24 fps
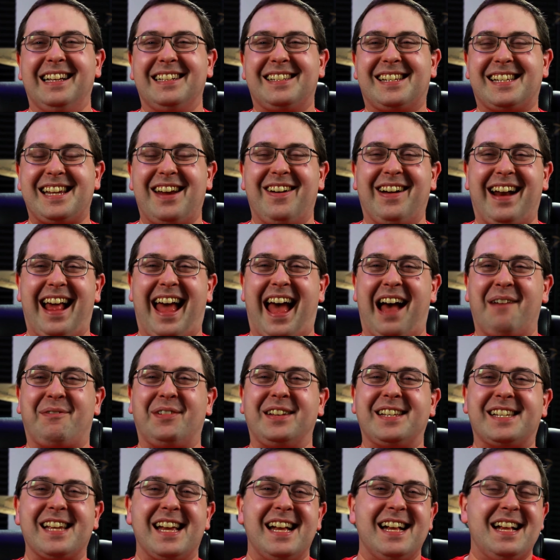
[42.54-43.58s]
see what
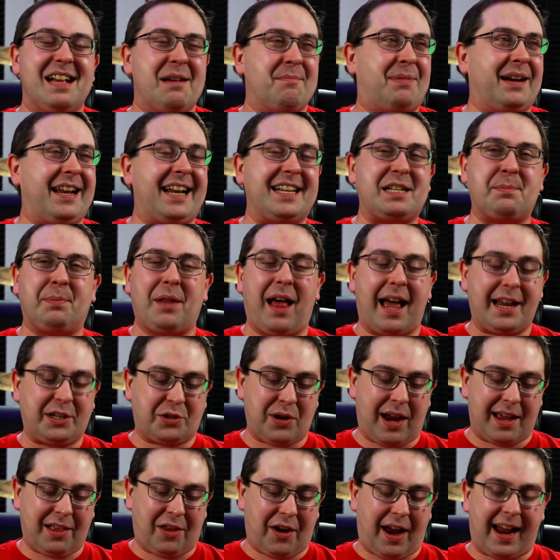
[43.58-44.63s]
happens. But it is a blind
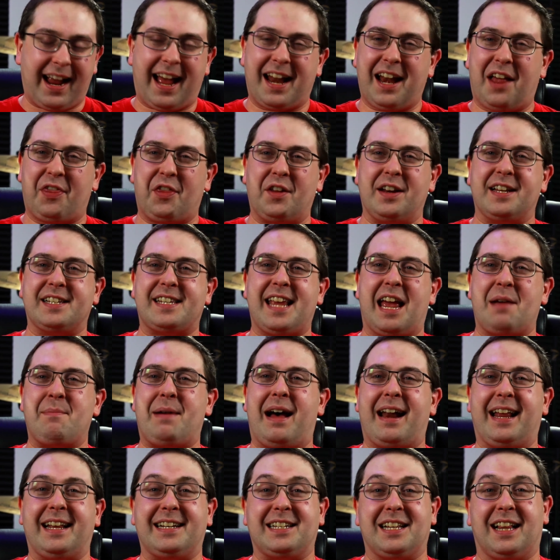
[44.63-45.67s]
trailer. I got nothing to say
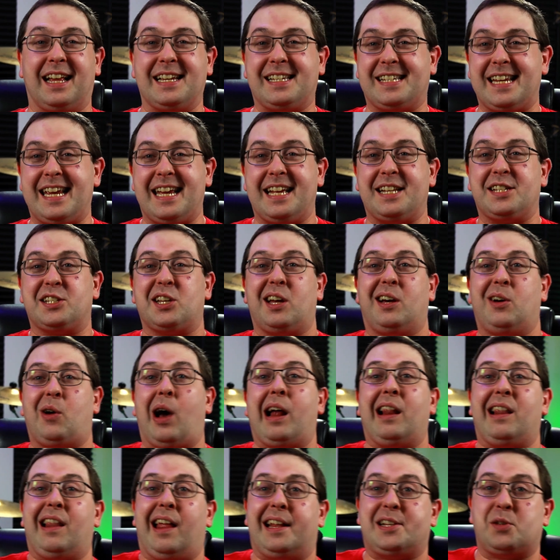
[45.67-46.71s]
about it until I see it. So
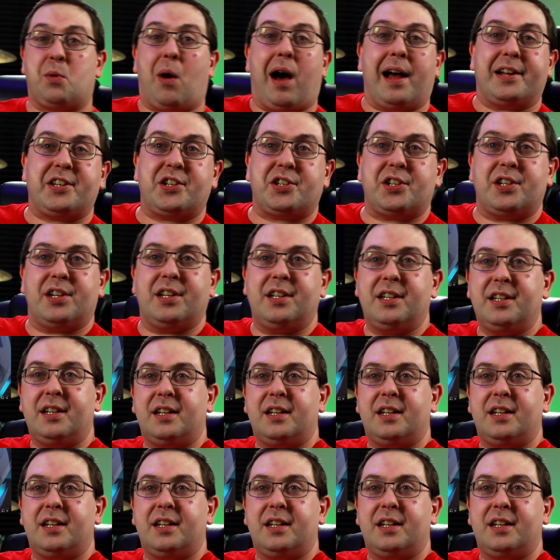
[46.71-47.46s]
let's watch.